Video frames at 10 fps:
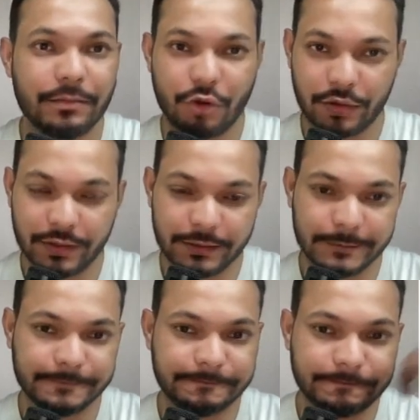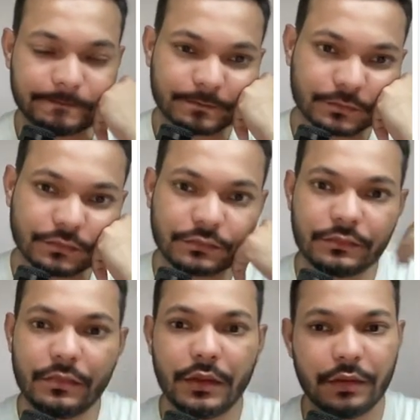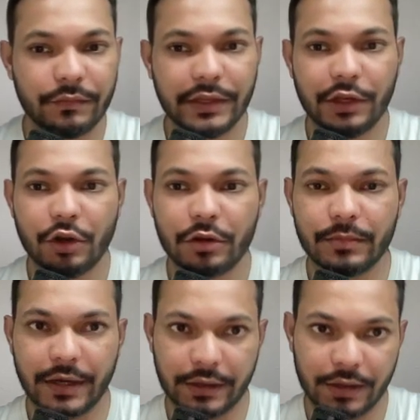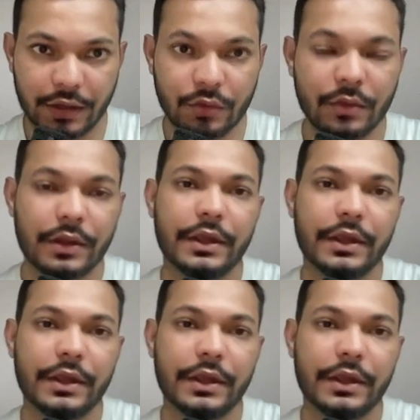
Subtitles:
product, we click on buy it now.